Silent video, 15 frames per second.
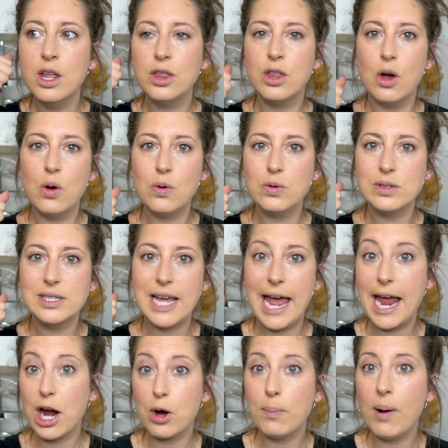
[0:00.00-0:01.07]
those
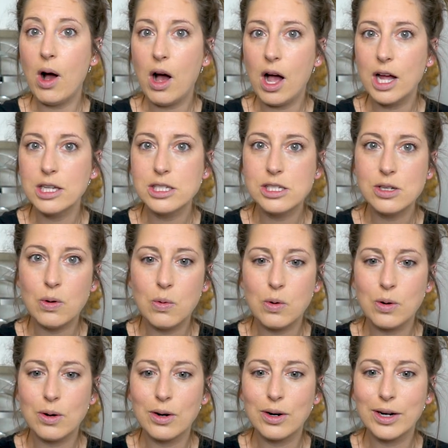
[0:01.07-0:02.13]
AirPods
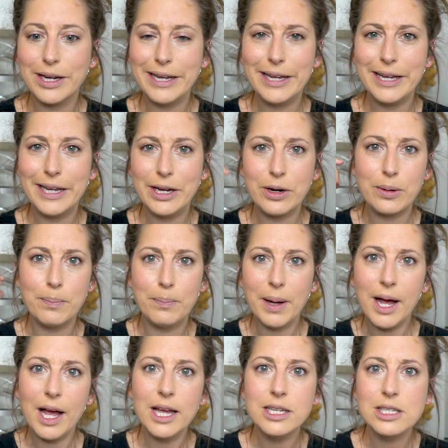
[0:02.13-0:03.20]
or
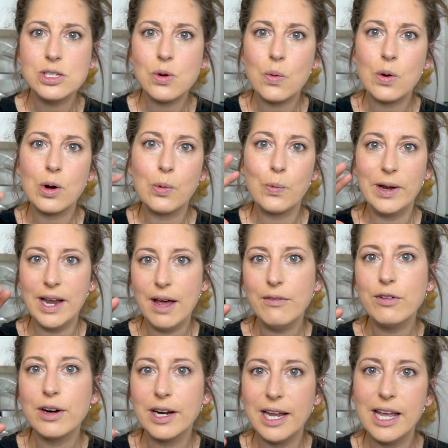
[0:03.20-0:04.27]
earbuds or
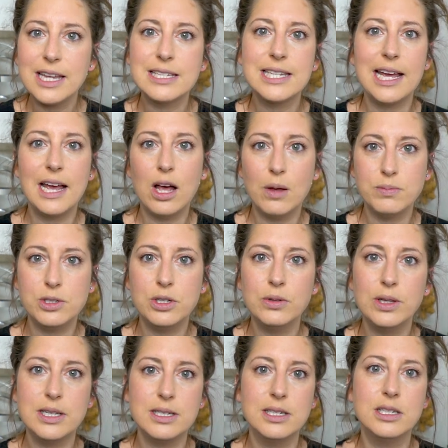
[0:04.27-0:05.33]
whatever it is that helps you
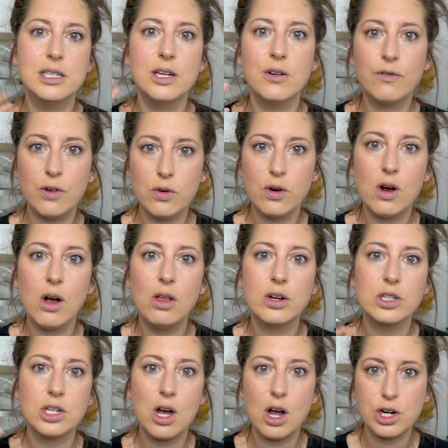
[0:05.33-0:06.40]
listen to your phone call
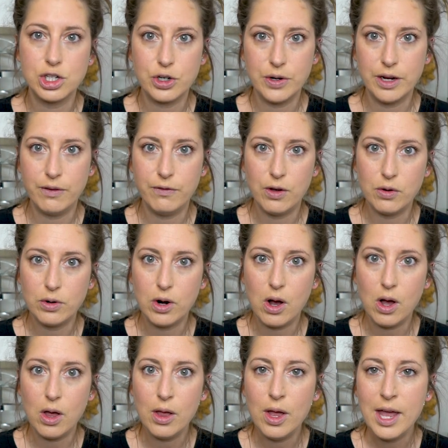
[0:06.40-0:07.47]
or talk during a phone
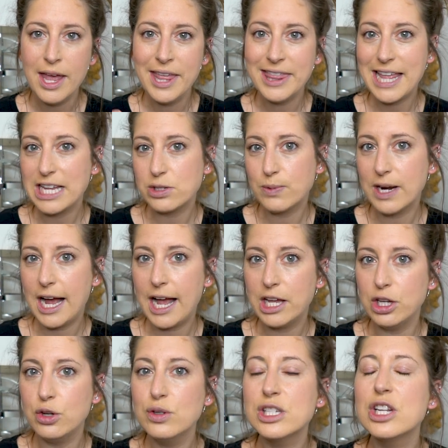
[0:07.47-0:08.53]
call. That's what I
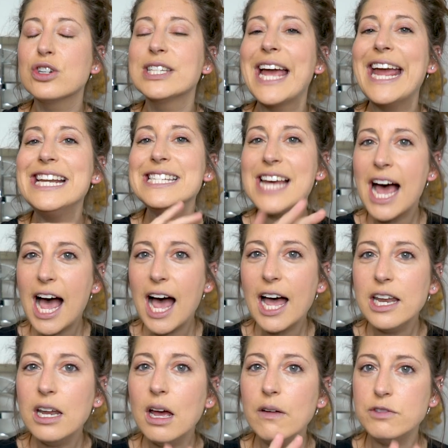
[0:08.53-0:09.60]
use. There's a
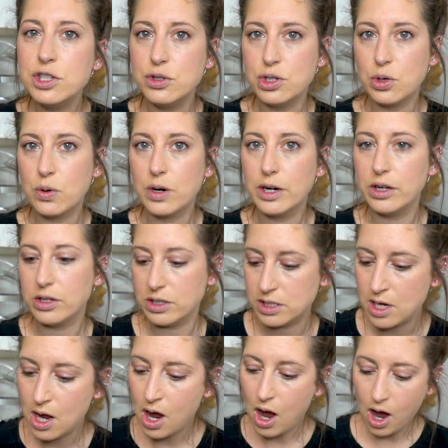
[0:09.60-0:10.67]
ton of tutorials
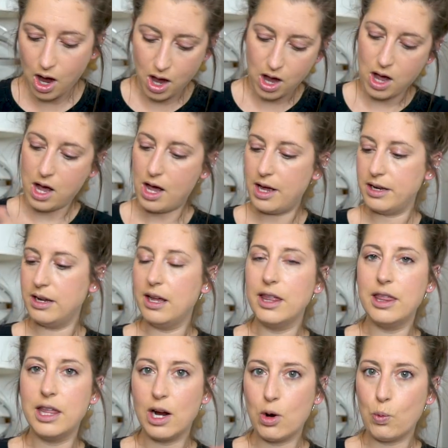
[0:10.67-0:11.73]
on
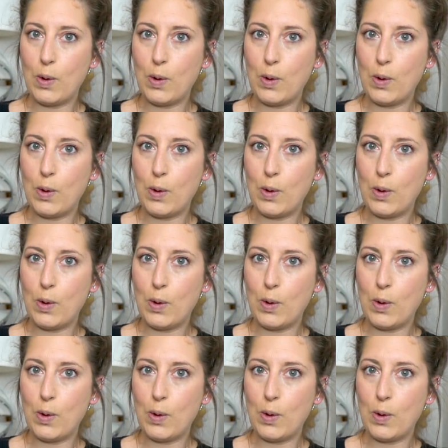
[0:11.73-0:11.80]
their